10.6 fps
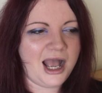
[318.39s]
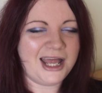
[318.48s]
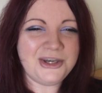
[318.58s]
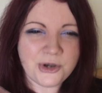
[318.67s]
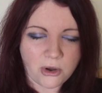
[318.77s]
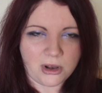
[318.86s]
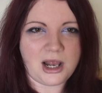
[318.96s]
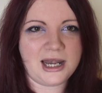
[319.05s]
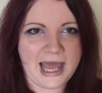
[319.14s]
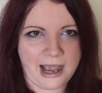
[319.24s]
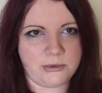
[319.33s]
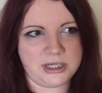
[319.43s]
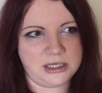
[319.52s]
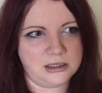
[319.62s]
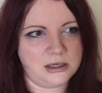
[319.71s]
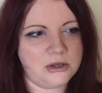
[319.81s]
and not
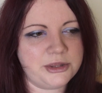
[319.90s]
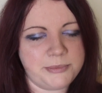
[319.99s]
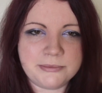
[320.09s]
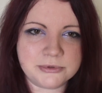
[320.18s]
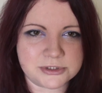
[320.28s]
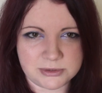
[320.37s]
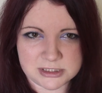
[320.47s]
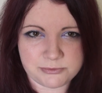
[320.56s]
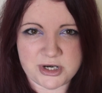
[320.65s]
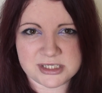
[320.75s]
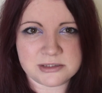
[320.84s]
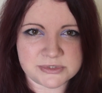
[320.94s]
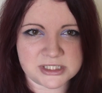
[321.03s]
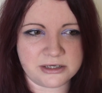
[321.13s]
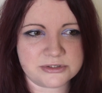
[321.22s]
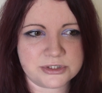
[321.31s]
allowing other people to express
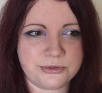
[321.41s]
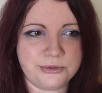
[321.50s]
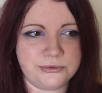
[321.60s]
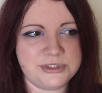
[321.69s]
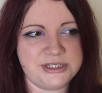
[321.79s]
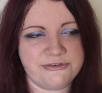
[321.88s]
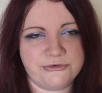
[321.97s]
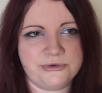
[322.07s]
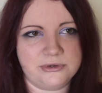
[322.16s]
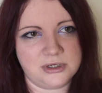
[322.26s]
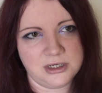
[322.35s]
themselves through different